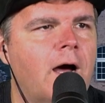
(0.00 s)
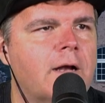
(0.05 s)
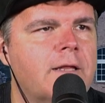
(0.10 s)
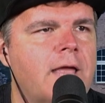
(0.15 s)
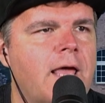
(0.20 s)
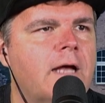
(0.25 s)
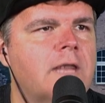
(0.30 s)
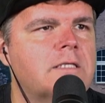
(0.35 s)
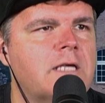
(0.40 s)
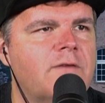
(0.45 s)
Oh my God,
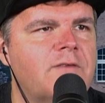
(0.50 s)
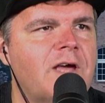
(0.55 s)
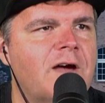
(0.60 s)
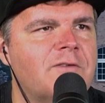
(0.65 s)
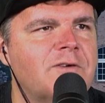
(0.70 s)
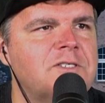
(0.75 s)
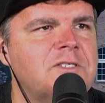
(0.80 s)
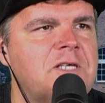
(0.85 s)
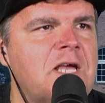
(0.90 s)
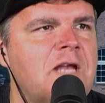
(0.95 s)
yes. Have you
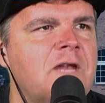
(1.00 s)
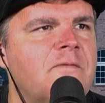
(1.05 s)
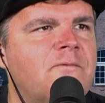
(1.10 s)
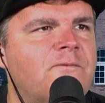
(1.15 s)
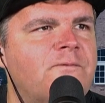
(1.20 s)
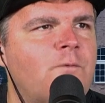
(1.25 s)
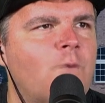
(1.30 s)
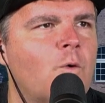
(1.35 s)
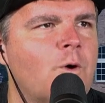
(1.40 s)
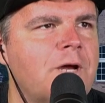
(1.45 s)
ever seen
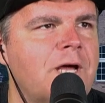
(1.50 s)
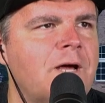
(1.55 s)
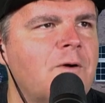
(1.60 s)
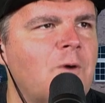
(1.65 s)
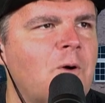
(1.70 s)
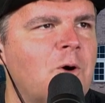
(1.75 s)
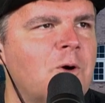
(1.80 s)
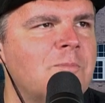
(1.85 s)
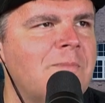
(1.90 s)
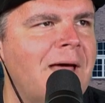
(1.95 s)
40
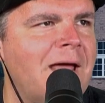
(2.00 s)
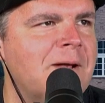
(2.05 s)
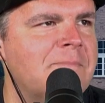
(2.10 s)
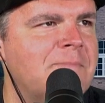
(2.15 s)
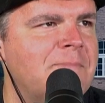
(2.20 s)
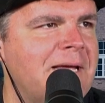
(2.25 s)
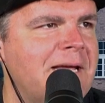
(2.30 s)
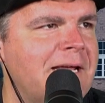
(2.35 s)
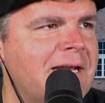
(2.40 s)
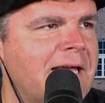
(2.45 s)
grown men
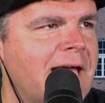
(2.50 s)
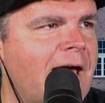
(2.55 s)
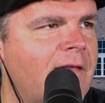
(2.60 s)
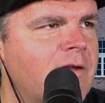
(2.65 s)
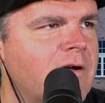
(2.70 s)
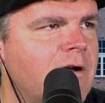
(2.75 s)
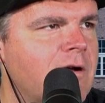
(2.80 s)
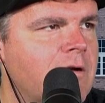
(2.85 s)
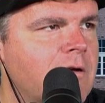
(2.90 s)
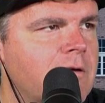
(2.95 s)
pee
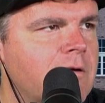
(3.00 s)
together?